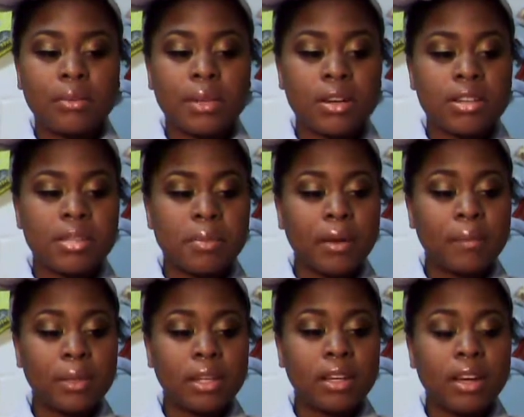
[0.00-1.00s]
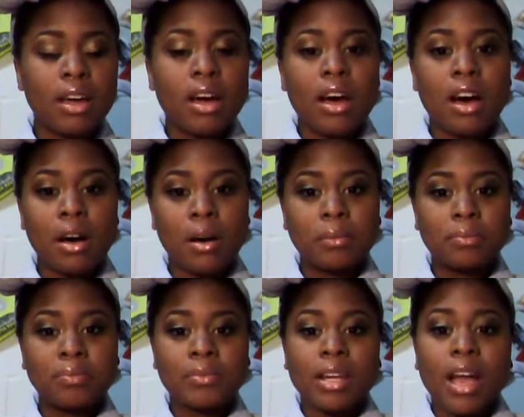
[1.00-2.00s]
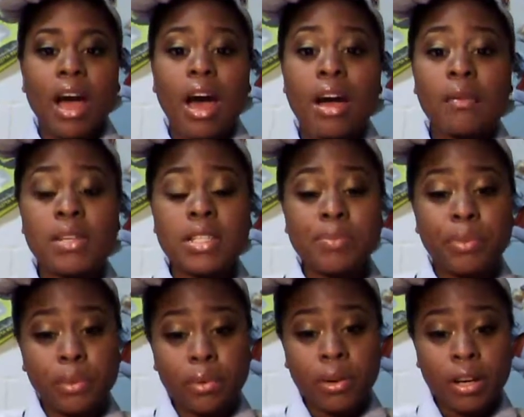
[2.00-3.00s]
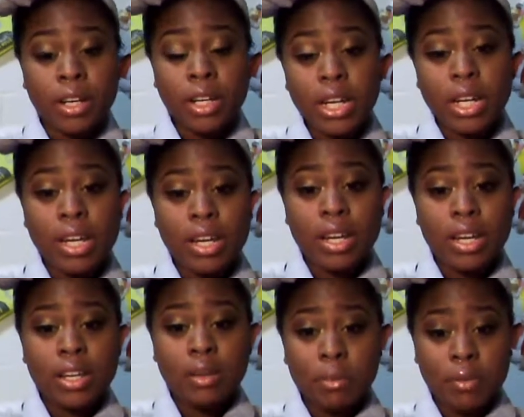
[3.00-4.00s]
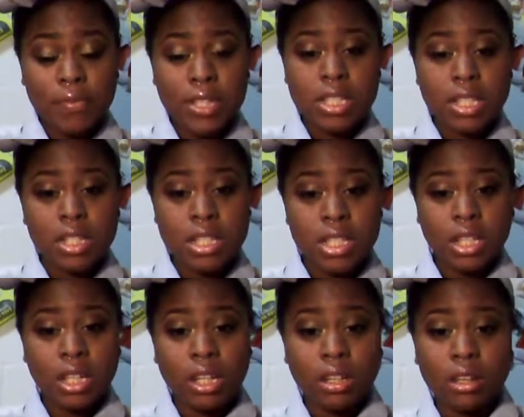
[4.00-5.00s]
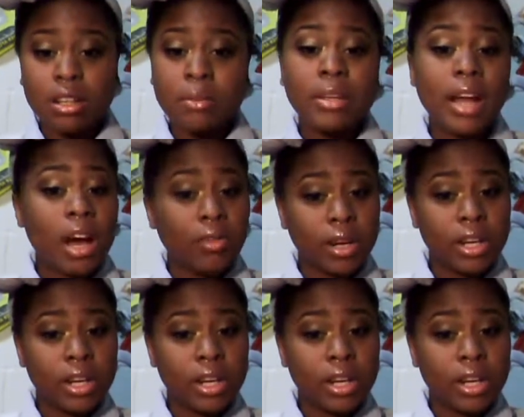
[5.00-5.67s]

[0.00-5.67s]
what else about me? Oh, I was born in Memphis, Tennessee, not